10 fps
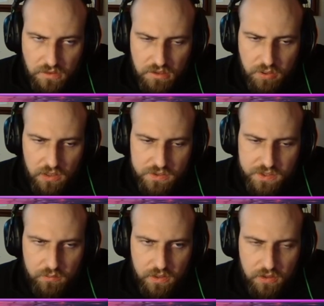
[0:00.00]
But also I
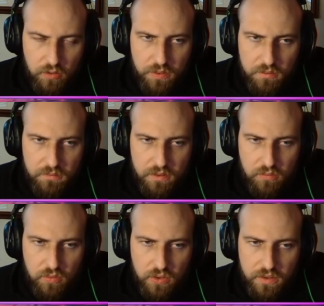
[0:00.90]
want to open up my
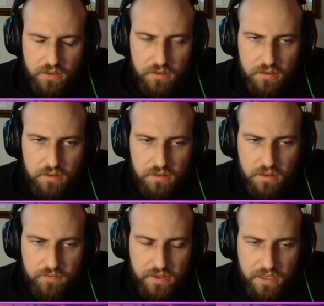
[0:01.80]
rook
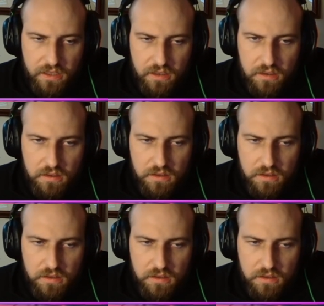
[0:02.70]
if I can.